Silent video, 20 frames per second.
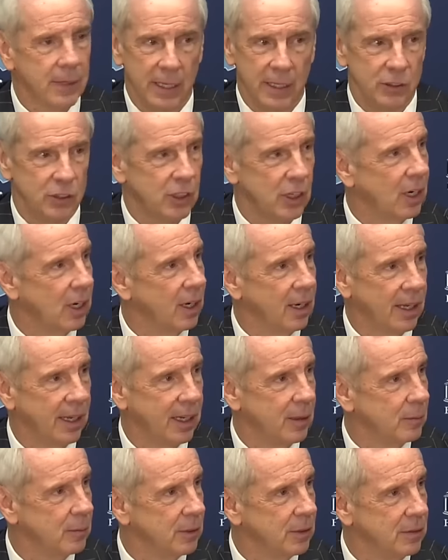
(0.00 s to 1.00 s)
Hadn't shot a
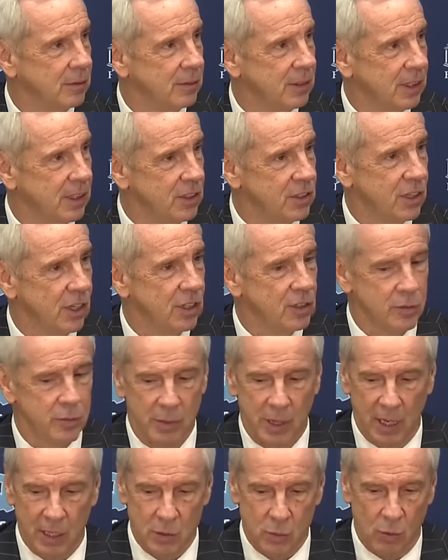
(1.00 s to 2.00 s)
layup. He's done
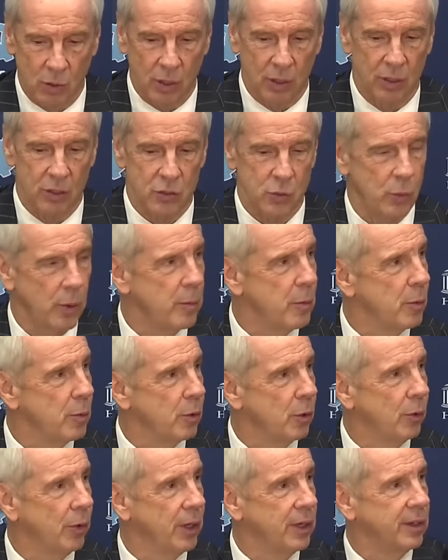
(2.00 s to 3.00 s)
some nice work in the swimming
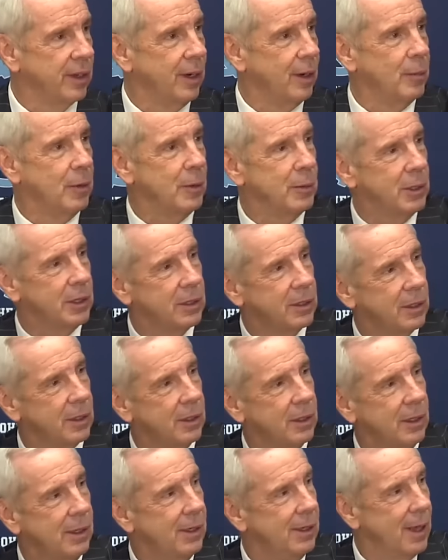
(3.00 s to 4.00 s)
pool, they tell me,
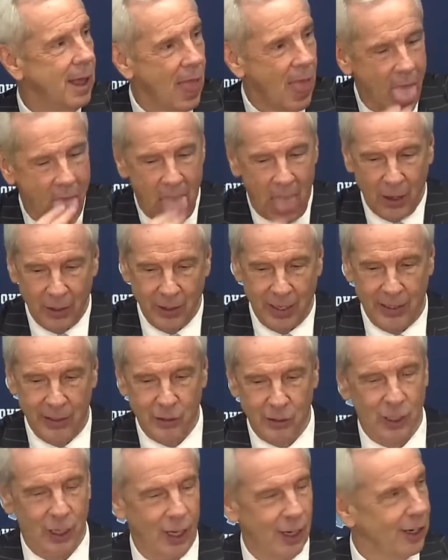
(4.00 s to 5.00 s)
but
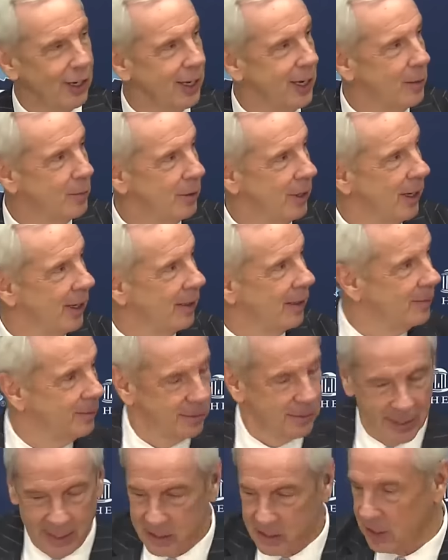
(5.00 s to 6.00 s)
hadn't shot a layup yet.
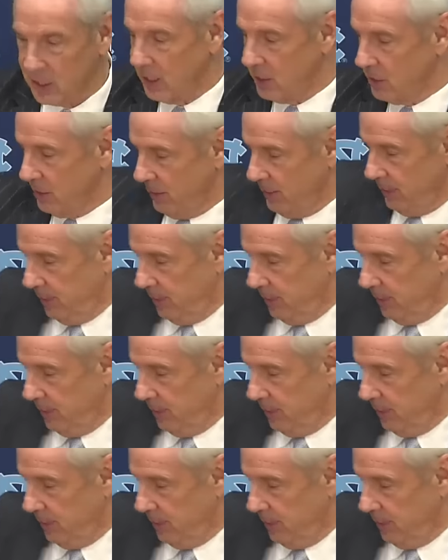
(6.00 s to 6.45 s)
Thanks, guys.